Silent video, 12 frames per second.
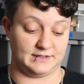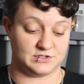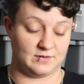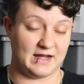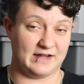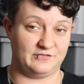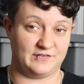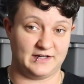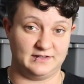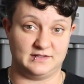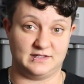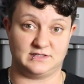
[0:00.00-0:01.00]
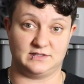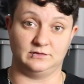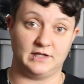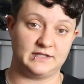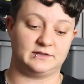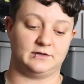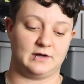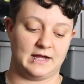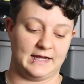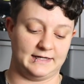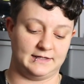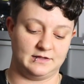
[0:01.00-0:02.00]
So I find that they still like their
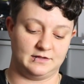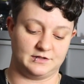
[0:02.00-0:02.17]
hide,